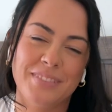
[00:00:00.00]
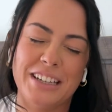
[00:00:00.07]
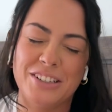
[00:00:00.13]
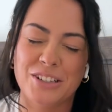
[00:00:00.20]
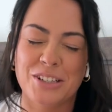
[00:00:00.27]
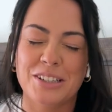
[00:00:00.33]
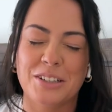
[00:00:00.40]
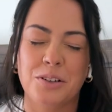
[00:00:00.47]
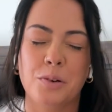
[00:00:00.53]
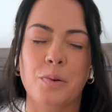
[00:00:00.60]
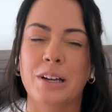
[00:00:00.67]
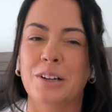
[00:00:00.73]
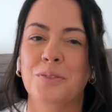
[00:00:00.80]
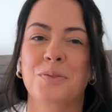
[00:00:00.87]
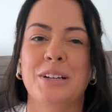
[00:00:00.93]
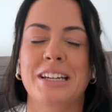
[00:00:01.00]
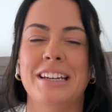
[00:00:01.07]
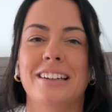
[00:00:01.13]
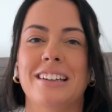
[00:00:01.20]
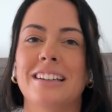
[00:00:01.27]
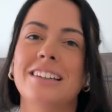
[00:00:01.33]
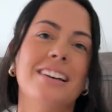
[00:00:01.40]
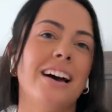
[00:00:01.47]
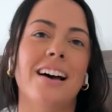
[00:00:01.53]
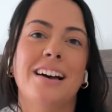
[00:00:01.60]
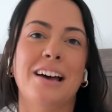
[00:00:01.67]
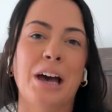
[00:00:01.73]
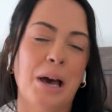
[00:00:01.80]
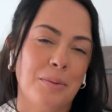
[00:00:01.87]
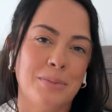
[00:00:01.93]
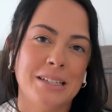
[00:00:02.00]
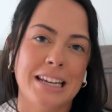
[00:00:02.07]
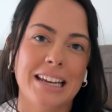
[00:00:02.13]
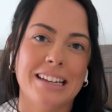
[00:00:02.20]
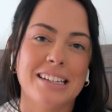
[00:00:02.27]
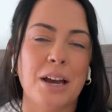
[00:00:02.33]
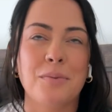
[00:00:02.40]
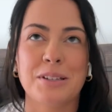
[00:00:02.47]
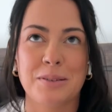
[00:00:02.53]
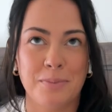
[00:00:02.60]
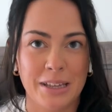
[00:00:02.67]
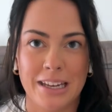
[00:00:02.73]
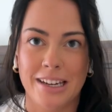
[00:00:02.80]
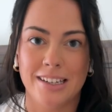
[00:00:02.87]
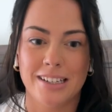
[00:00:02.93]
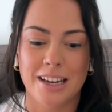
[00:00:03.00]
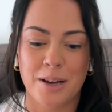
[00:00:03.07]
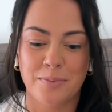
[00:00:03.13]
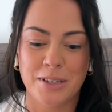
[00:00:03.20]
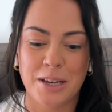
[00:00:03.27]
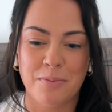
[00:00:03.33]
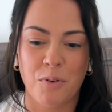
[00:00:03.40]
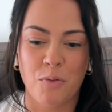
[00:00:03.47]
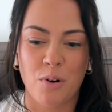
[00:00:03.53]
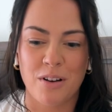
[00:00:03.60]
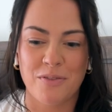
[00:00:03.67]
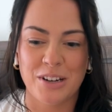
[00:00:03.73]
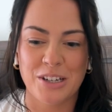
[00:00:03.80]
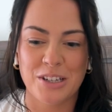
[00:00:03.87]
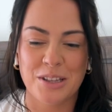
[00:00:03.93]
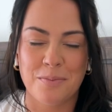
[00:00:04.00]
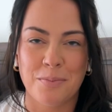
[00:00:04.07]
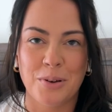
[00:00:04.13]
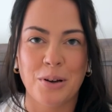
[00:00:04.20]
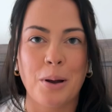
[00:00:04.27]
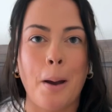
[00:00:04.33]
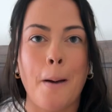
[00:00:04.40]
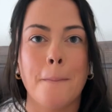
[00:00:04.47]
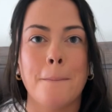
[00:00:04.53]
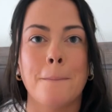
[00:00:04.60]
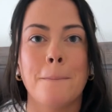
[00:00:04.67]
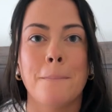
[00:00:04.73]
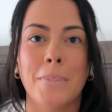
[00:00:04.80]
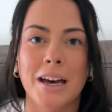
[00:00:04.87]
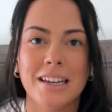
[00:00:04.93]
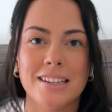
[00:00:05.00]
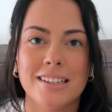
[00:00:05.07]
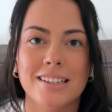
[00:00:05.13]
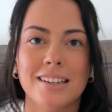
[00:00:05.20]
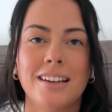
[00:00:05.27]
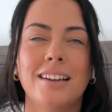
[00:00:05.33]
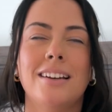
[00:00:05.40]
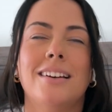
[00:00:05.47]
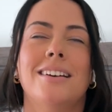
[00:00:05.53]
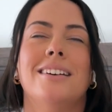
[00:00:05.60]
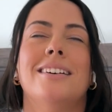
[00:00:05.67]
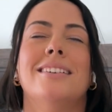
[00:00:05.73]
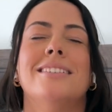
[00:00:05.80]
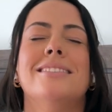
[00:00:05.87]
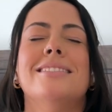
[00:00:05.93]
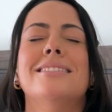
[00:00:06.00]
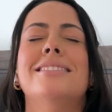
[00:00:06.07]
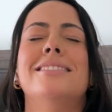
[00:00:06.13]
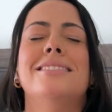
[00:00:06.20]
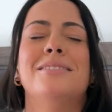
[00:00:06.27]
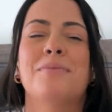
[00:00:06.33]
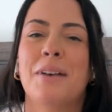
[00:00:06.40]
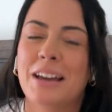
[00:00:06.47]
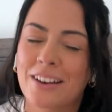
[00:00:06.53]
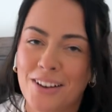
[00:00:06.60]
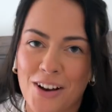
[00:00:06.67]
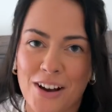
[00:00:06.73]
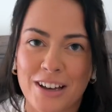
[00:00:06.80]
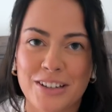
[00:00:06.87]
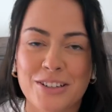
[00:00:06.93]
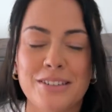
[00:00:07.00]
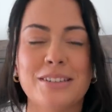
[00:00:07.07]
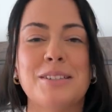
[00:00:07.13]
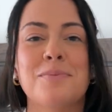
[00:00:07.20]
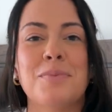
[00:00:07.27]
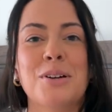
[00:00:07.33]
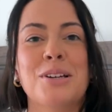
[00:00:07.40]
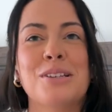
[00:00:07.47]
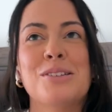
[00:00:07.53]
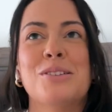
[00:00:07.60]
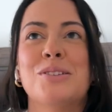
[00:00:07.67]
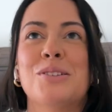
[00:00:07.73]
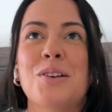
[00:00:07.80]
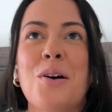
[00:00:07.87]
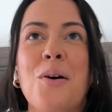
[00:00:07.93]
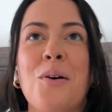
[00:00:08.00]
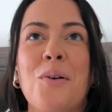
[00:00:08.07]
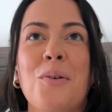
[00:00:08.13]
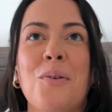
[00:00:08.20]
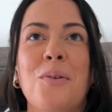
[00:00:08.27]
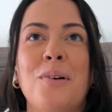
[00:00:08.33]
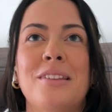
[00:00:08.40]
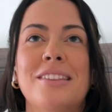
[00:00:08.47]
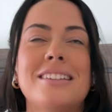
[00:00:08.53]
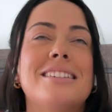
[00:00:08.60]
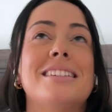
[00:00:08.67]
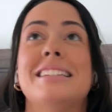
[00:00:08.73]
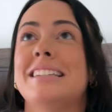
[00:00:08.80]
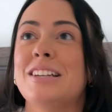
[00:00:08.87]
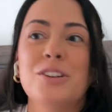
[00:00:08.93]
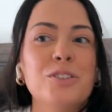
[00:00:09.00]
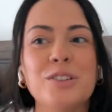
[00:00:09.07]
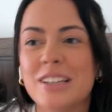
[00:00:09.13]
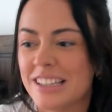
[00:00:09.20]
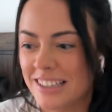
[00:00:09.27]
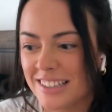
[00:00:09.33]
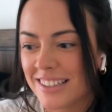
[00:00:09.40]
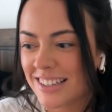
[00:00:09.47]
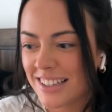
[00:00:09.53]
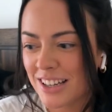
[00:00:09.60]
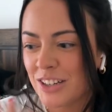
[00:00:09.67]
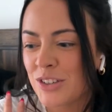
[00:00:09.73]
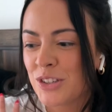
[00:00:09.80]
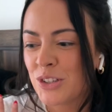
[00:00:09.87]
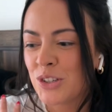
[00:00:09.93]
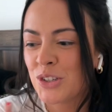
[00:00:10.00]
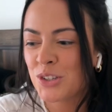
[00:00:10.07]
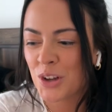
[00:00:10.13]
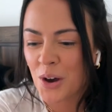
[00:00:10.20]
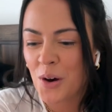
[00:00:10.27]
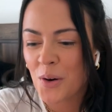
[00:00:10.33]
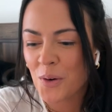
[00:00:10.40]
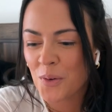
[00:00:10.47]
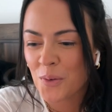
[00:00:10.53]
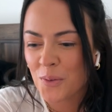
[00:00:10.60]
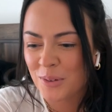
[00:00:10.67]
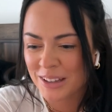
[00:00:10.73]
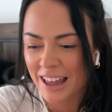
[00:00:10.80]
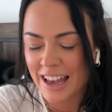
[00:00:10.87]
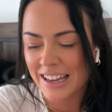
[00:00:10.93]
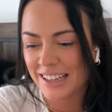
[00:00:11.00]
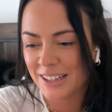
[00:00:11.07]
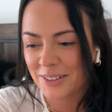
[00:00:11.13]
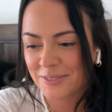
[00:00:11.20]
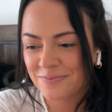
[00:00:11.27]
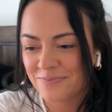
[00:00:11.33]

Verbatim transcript: like just a little quick reading uh, update. I wasn't planning to update before I finished the book, but oh my gosh, this book is so, the series is so like